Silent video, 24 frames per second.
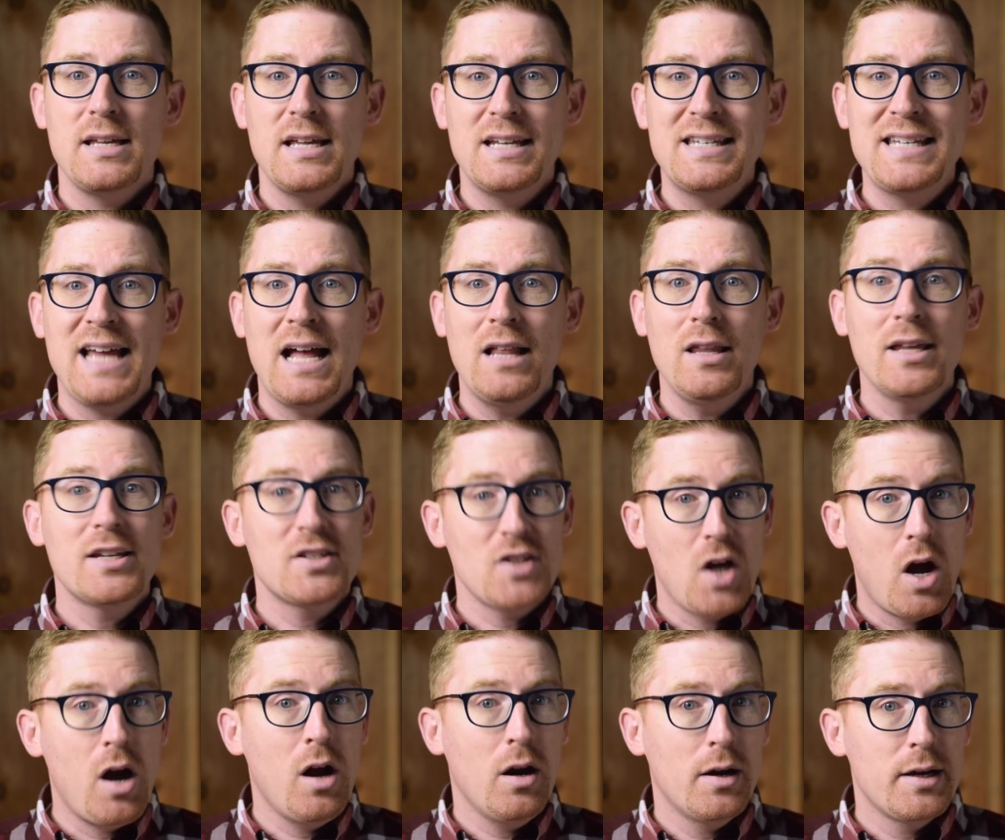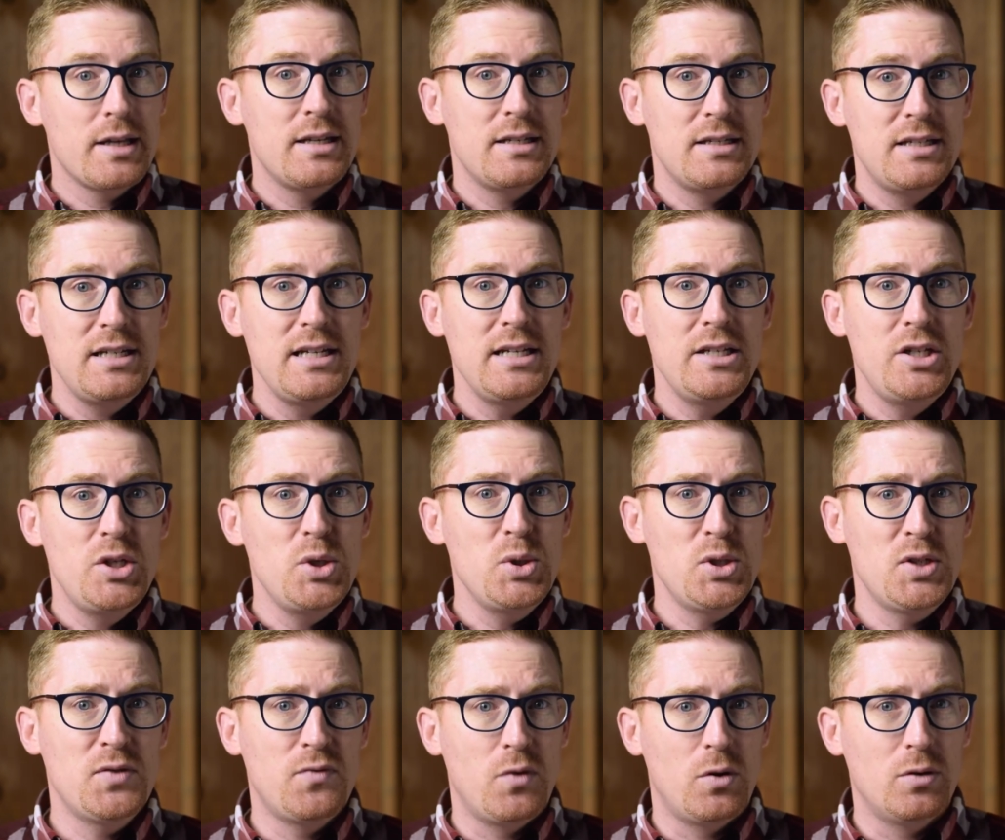Italics are indeed
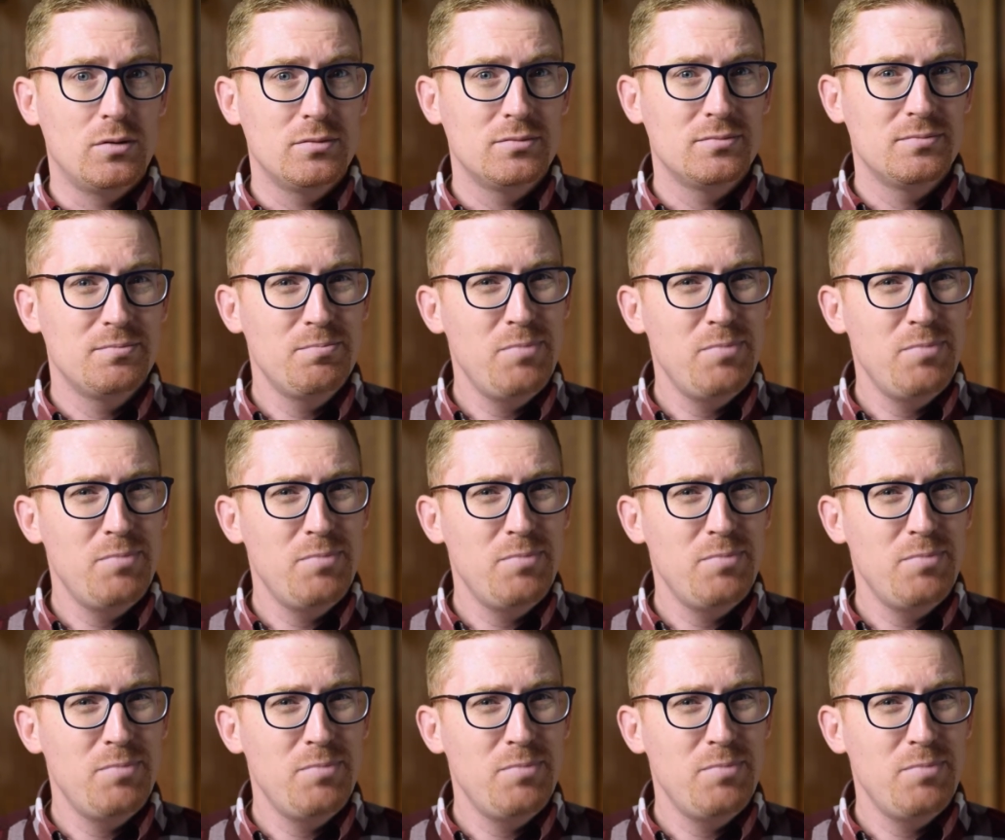useful,